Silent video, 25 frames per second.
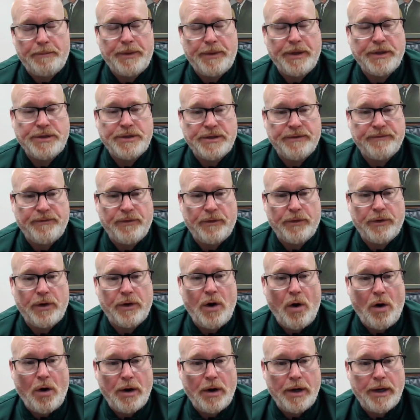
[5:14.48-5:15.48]
pitching for the
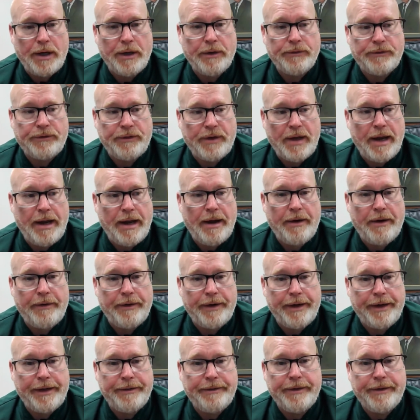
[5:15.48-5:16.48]
Guardians now.
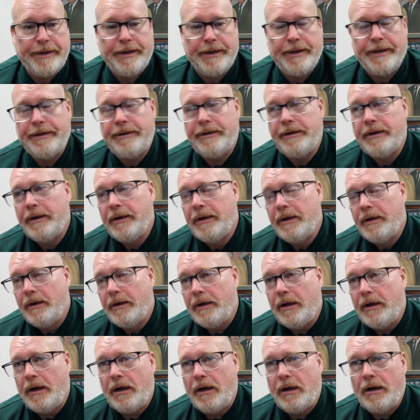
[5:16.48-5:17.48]
And then
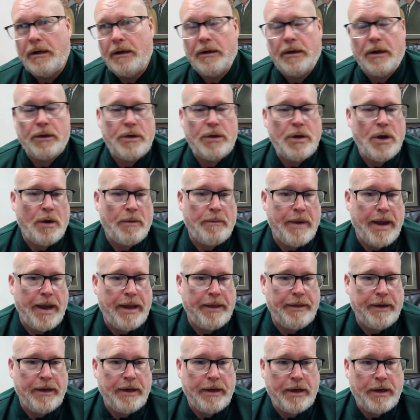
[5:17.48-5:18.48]
a young
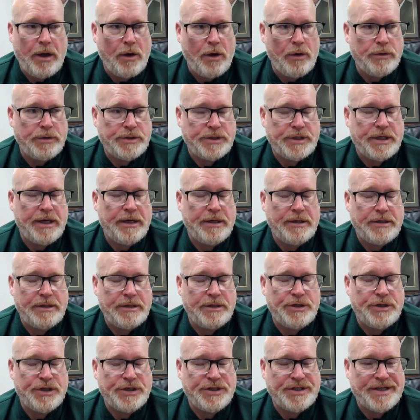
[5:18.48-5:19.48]
man that he coached
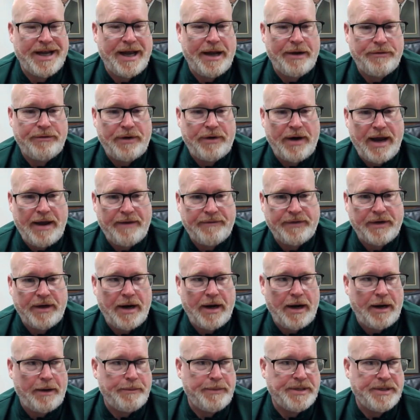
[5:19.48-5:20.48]
just got drafted
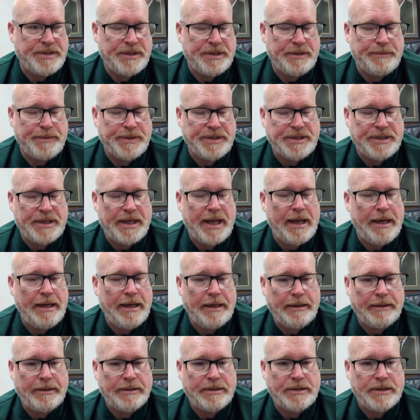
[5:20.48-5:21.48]
out of Mississippi
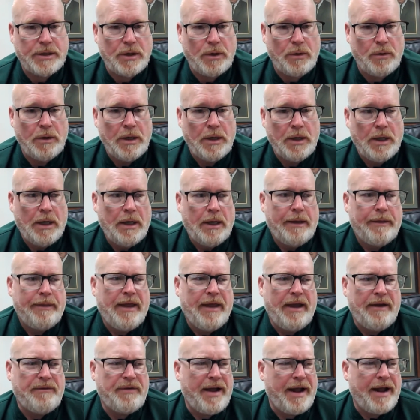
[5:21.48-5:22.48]
State. So
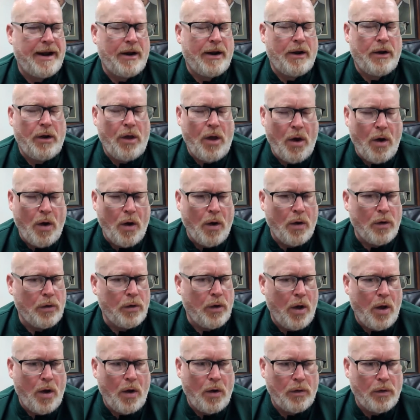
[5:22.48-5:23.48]
they've had a long,
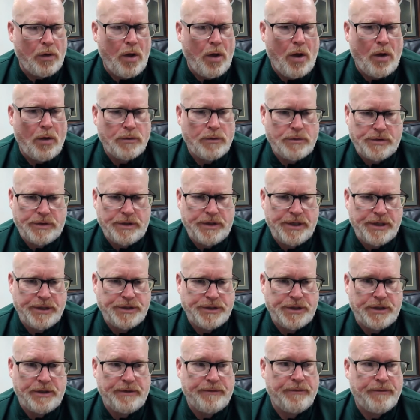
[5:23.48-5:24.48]
long, long
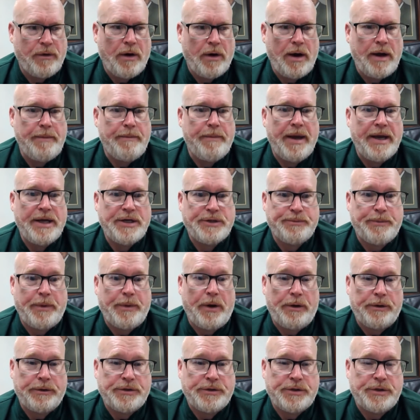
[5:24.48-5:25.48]
tradition of great
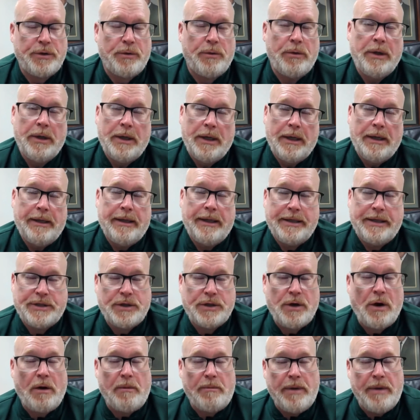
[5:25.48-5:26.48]
baseball. So they
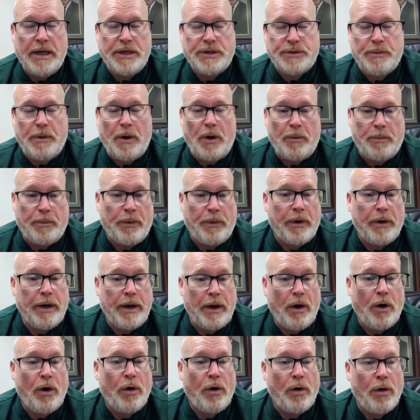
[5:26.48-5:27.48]
start baseball pretty
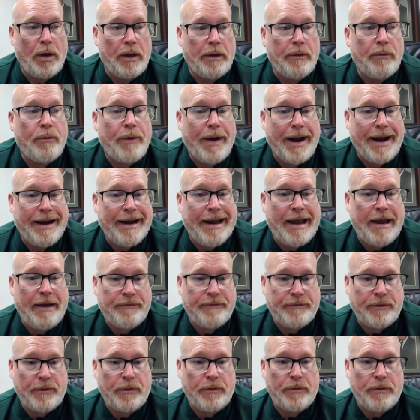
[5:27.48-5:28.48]
early, right
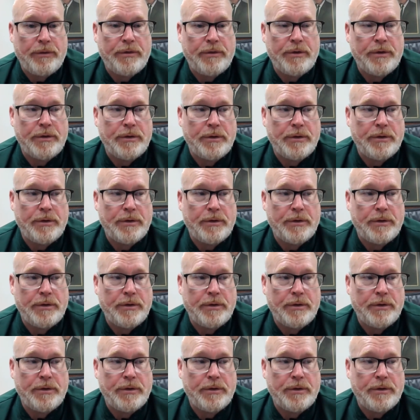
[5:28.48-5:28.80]
after